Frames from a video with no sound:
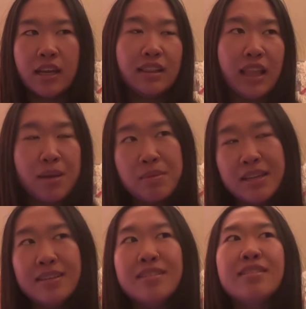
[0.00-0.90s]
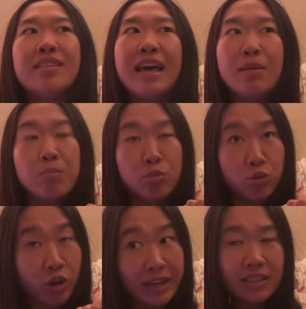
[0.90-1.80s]
Lemon, that
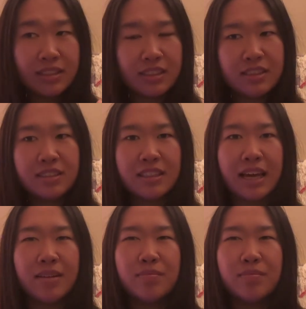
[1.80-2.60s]
brightness, that